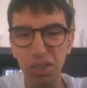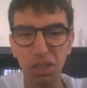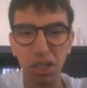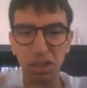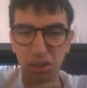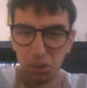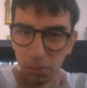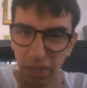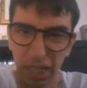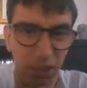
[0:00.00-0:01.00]
not so
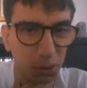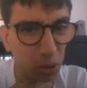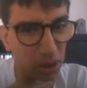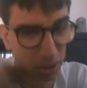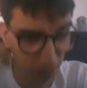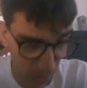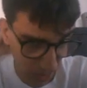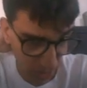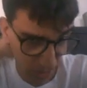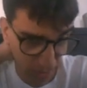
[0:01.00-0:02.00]
bad. Of course, the
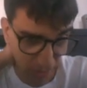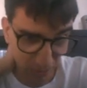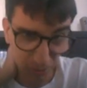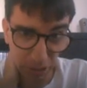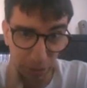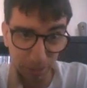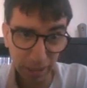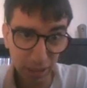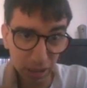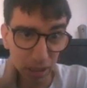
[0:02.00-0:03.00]
position is still very
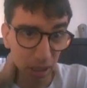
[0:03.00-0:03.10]
messy.